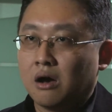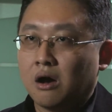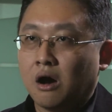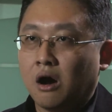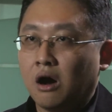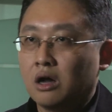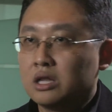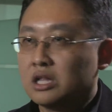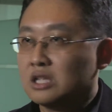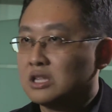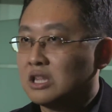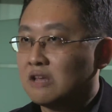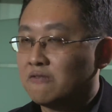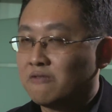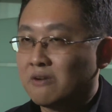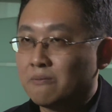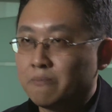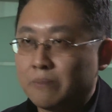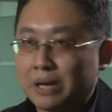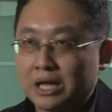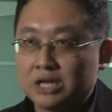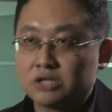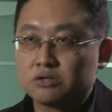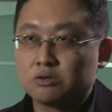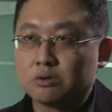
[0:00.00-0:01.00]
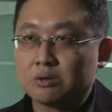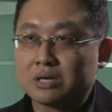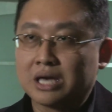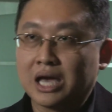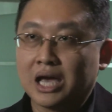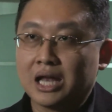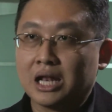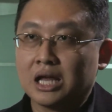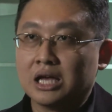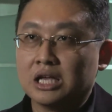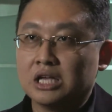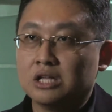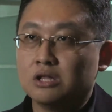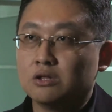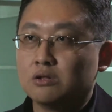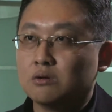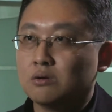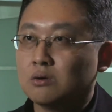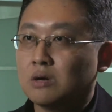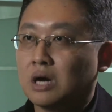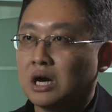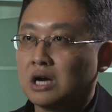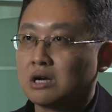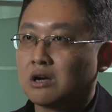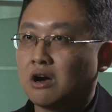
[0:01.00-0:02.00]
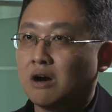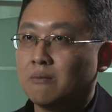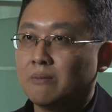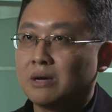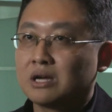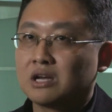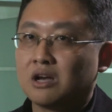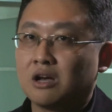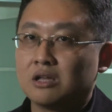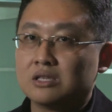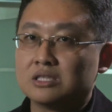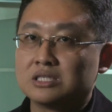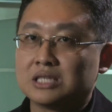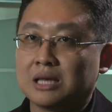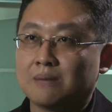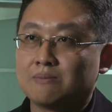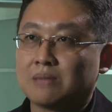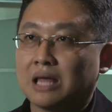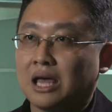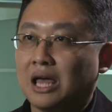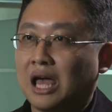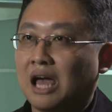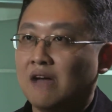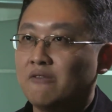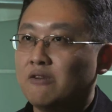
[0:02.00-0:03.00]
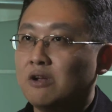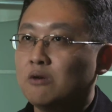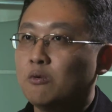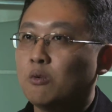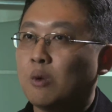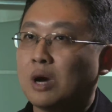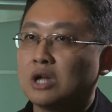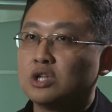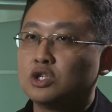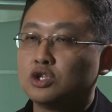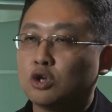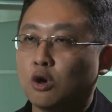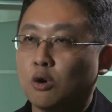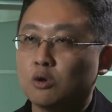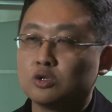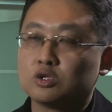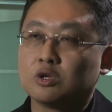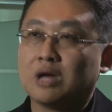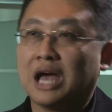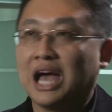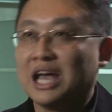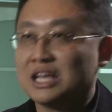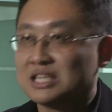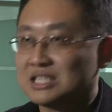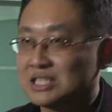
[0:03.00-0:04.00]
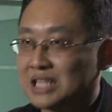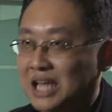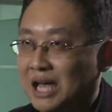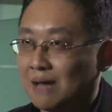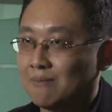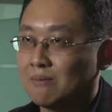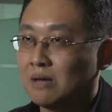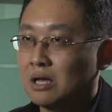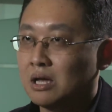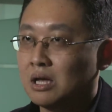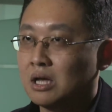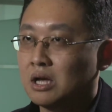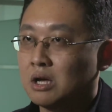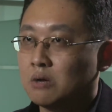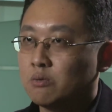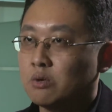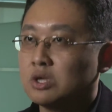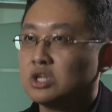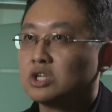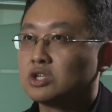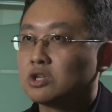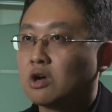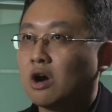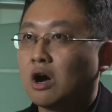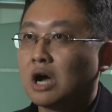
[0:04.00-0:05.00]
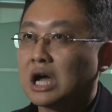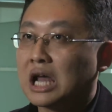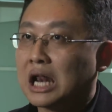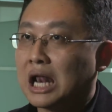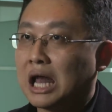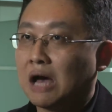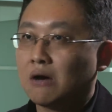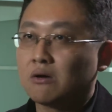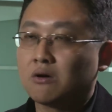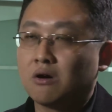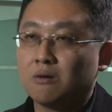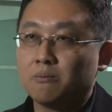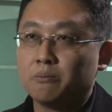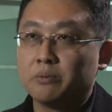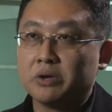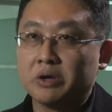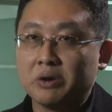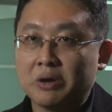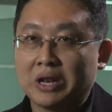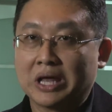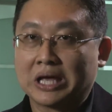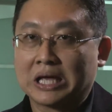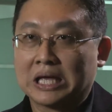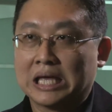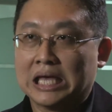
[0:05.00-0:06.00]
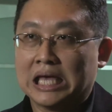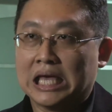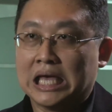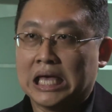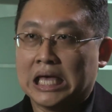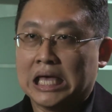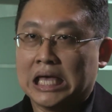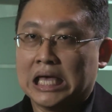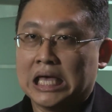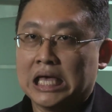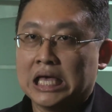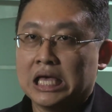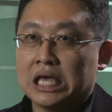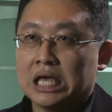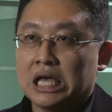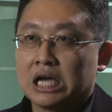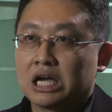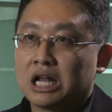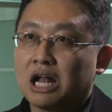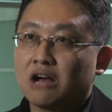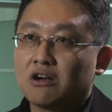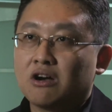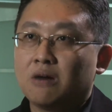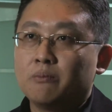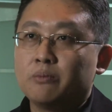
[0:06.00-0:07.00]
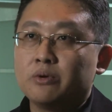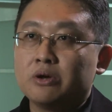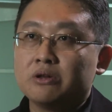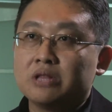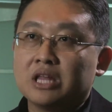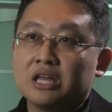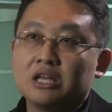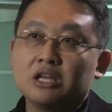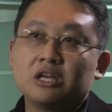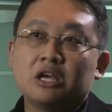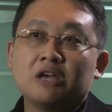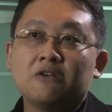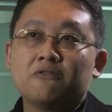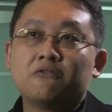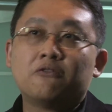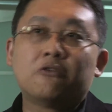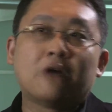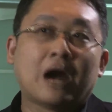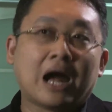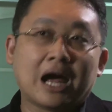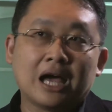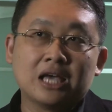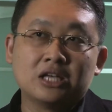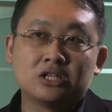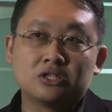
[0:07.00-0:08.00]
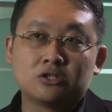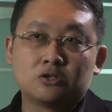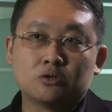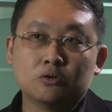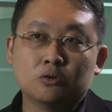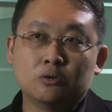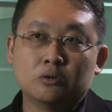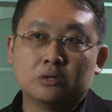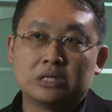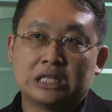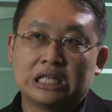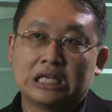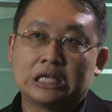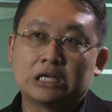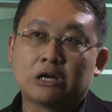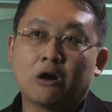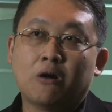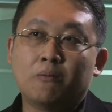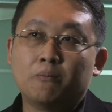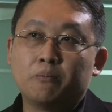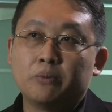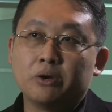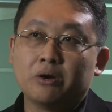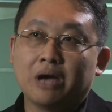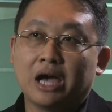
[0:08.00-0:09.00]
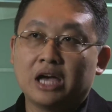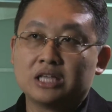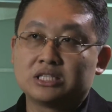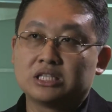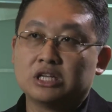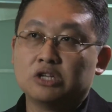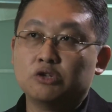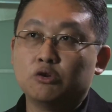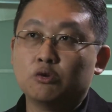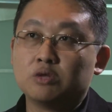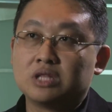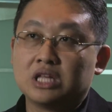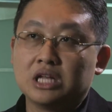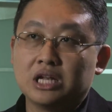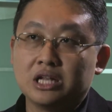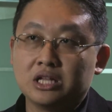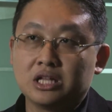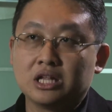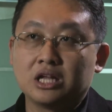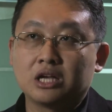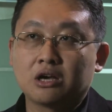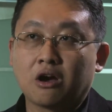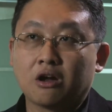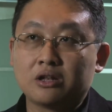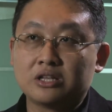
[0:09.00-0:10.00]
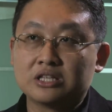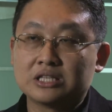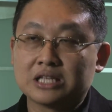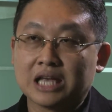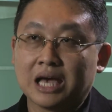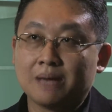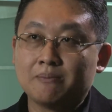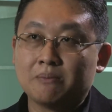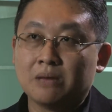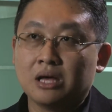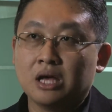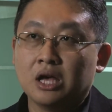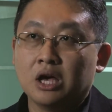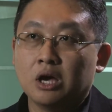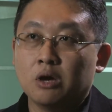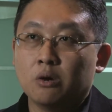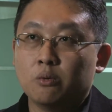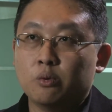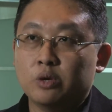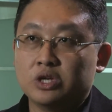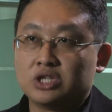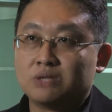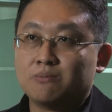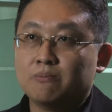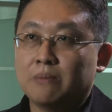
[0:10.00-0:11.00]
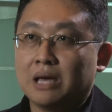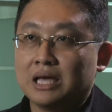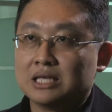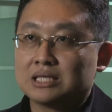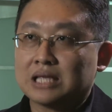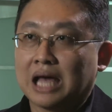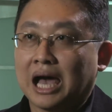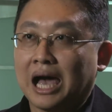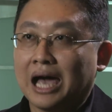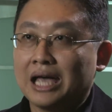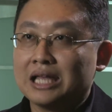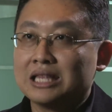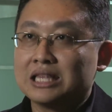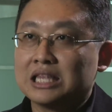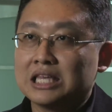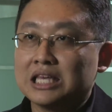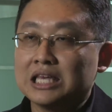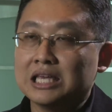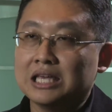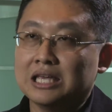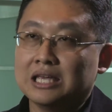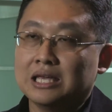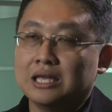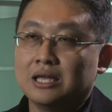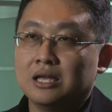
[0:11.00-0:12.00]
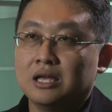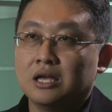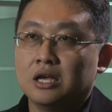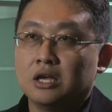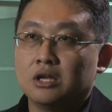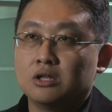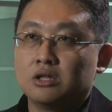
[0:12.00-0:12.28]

all the different players together into a common concept that everyone chose to accept, which is called cloud computing. Cloud computing gives rise to the compute as a utility concept, which makes IT